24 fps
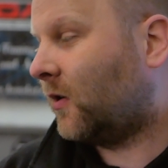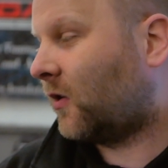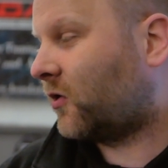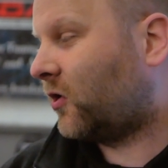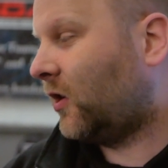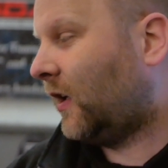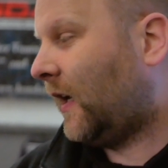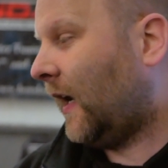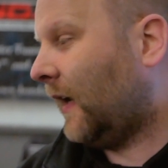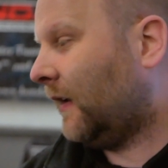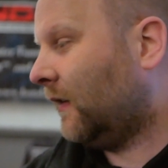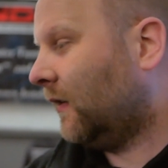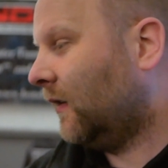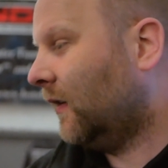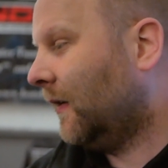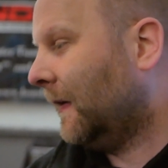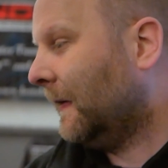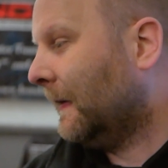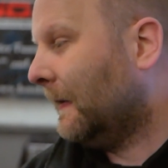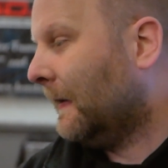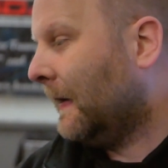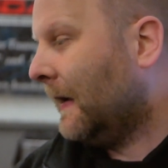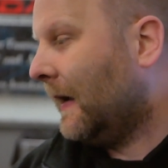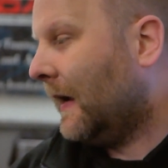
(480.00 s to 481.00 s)
induction kit.
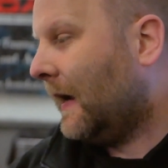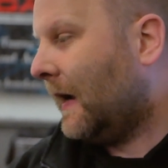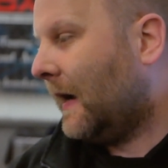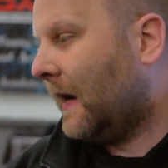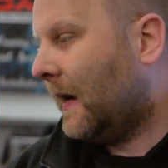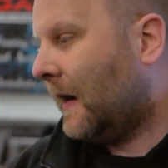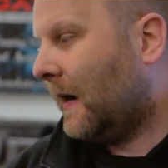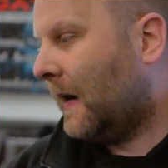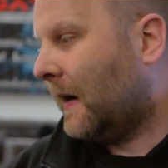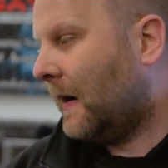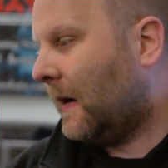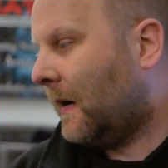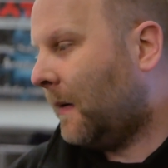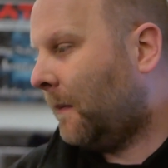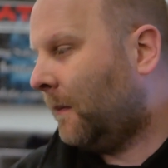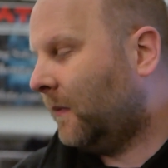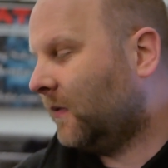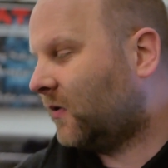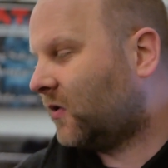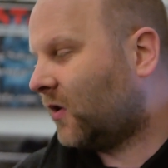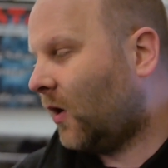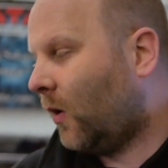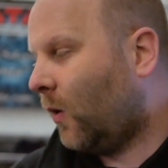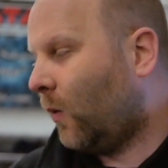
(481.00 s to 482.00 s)

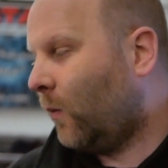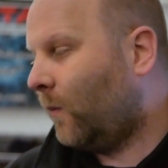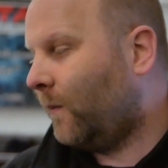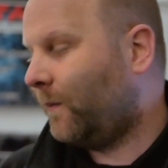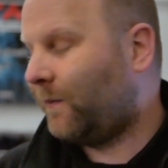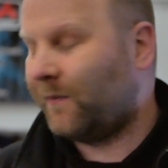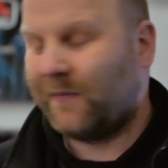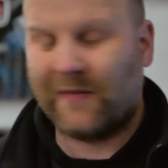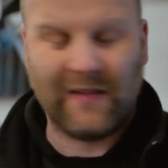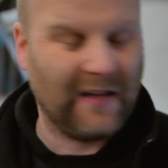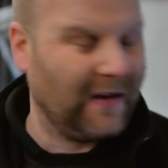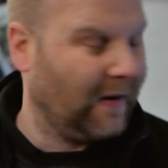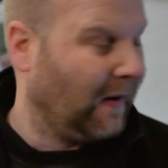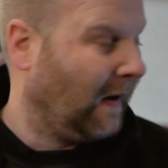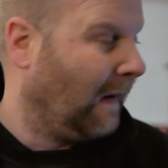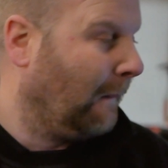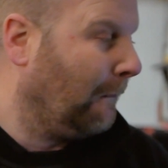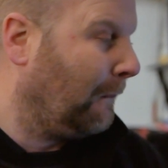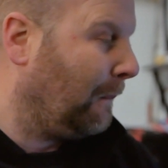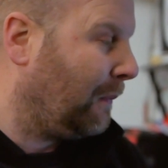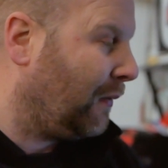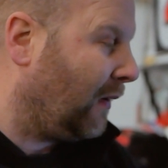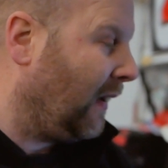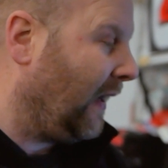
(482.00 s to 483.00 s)
So
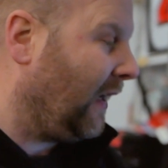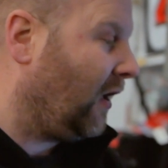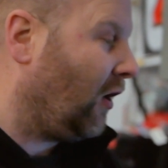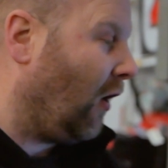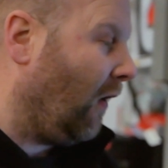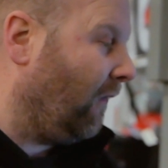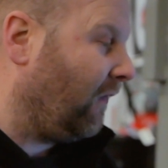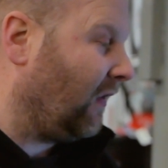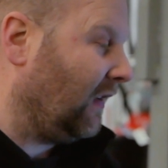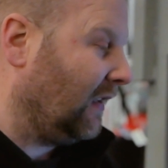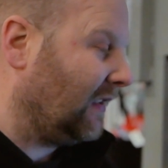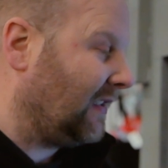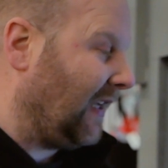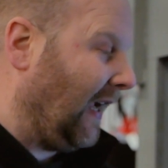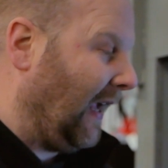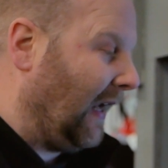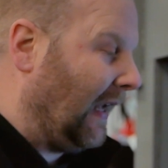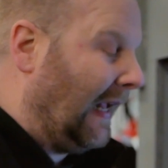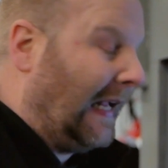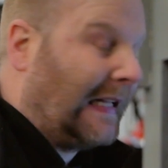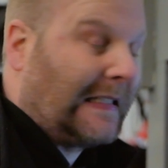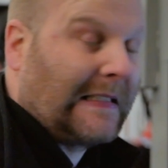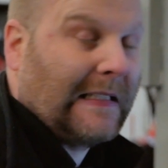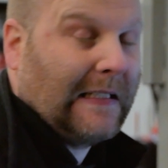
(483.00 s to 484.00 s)
I'm pretty confident saying
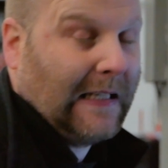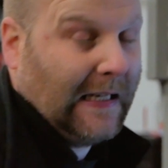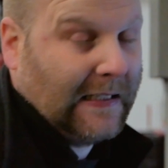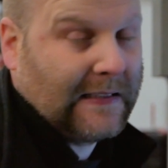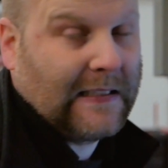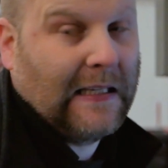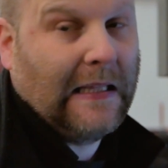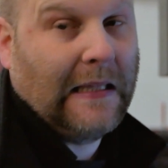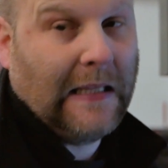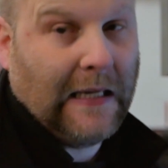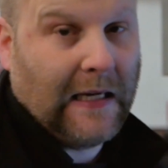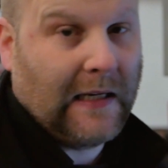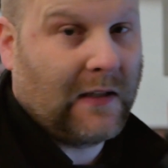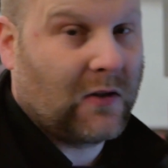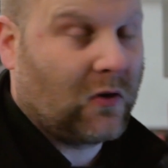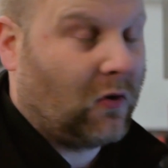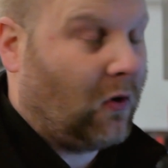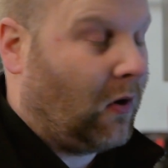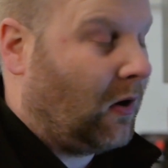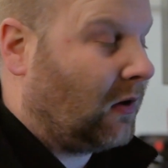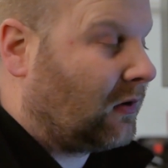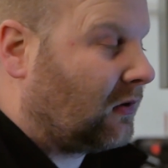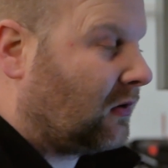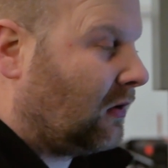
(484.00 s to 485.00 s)
it's in the
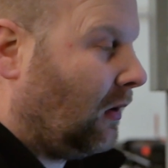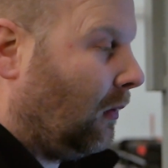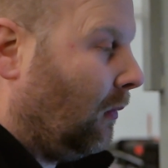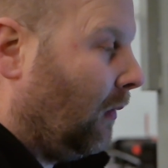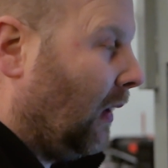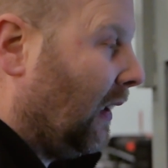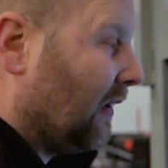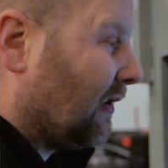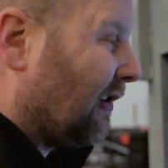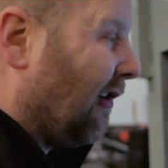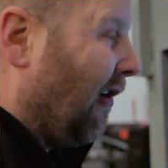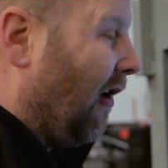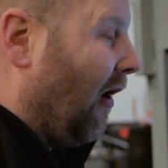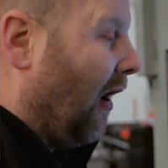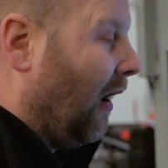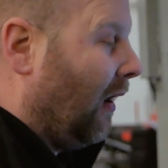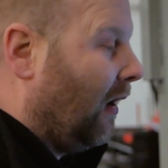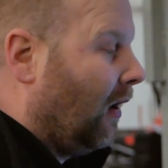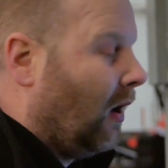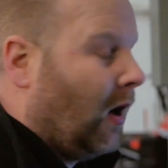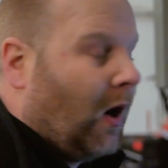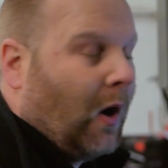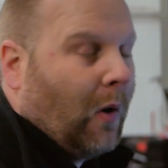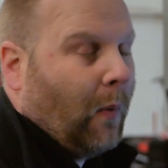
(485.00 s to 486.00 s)
exhaust. So this car,
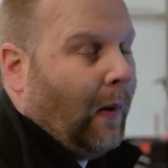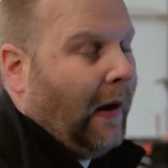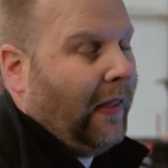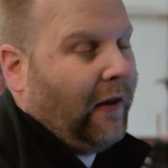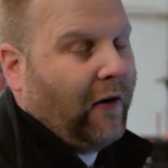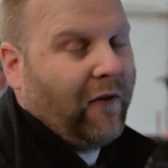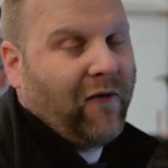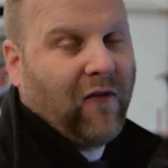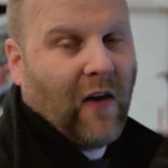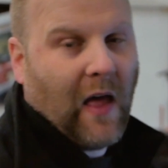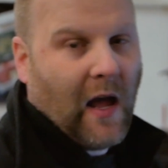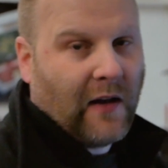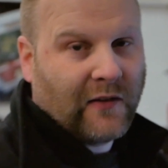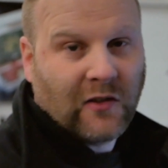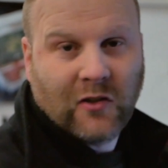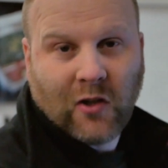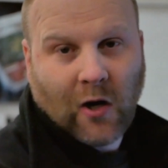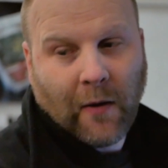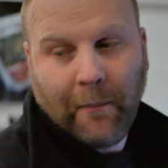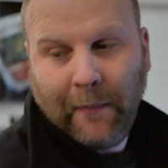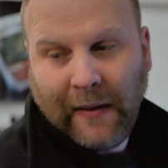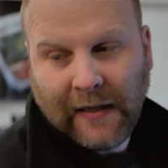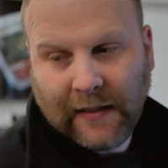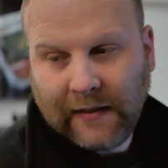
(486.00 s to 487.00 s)
whether flanges
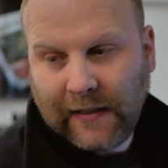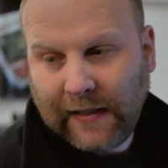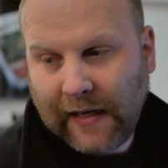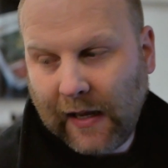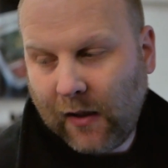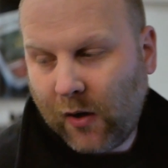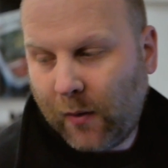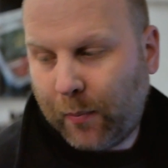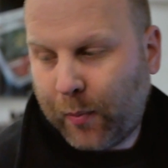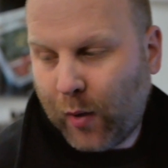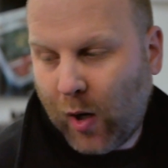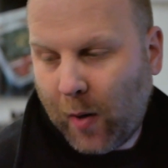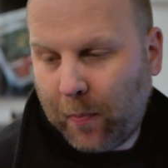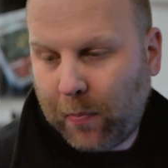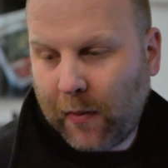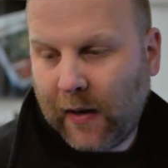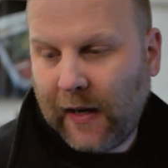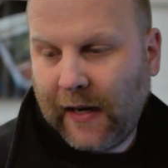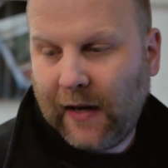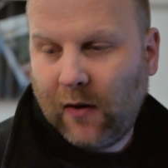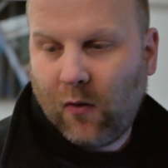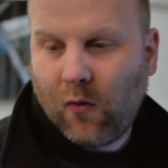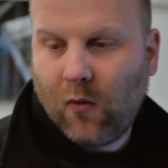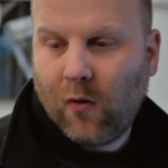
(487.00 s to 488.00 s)
aren't mated together
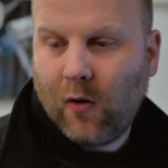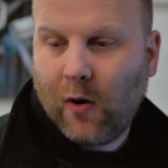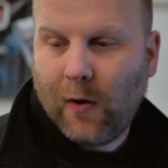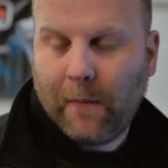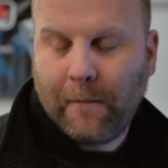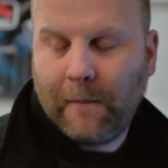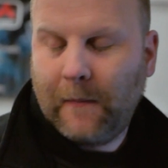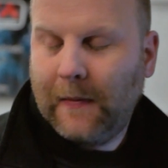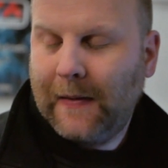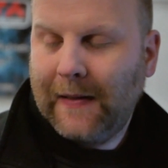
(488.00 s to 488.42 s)
properly or